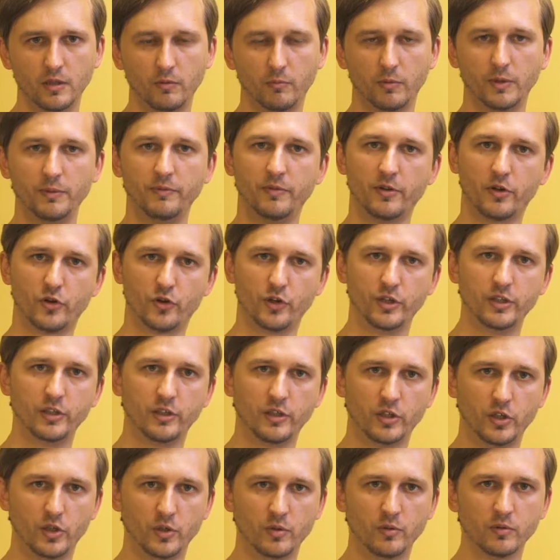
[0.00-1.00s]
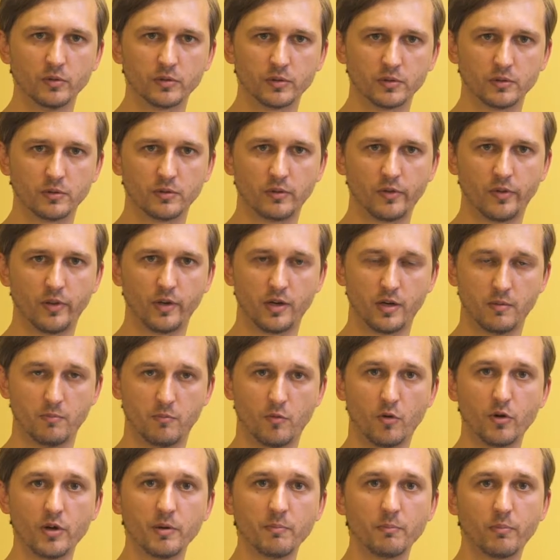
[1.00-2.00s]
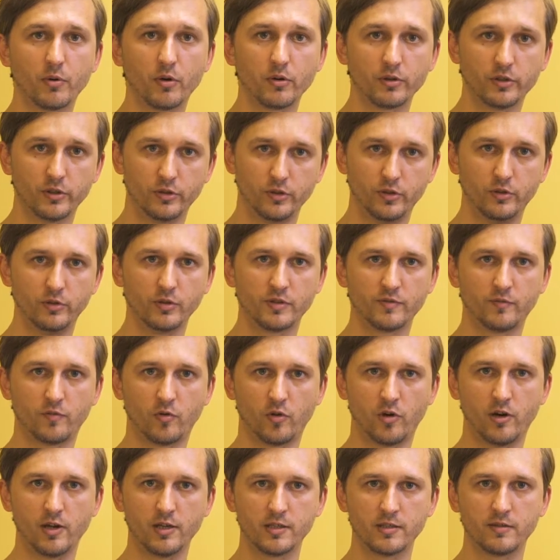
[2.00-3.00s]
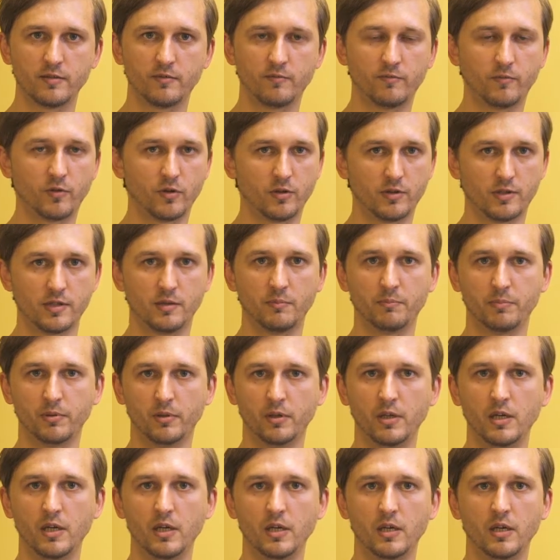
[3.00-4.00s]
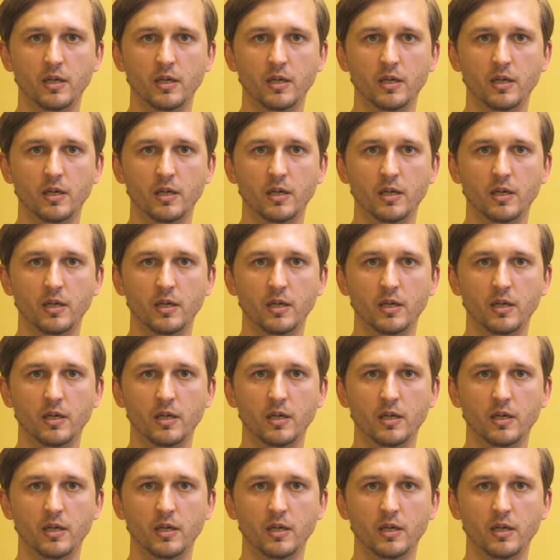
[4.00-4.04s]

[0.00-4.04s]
When we are reading news, there are more important news for us. For example,